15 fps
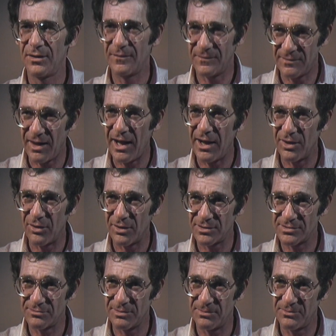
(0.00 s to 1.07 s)
the dialogue
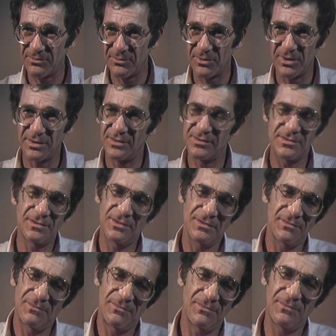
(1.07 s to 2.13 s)
script for it, there's
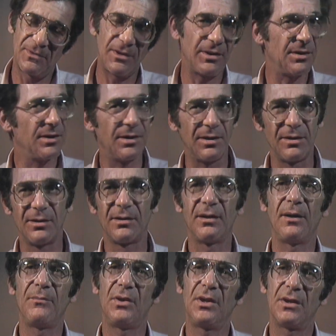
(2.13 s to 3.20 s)
very little.
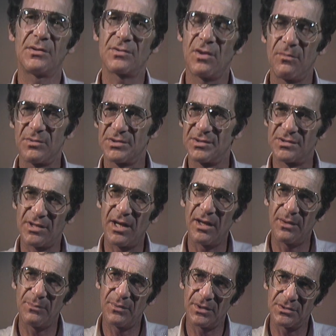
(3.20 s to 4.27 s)
I mean, it's almost a
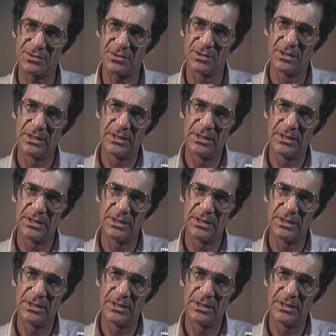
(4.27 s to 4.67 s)
silent picture.